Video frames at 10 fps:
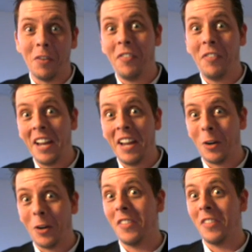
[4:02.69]
for fans
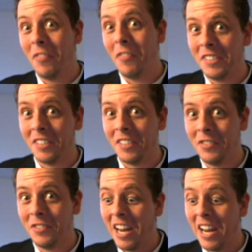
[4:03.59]
are on the
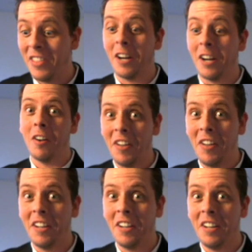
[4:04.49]
offensive, saying they are
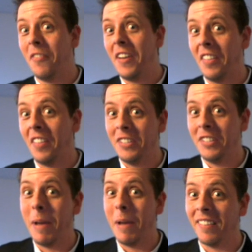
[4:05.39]
offended of the fact that their
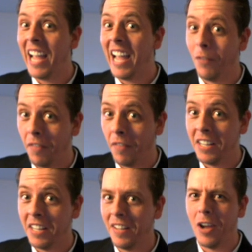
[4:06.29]
team has lack of
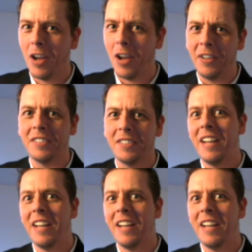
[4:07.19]
offense and the offense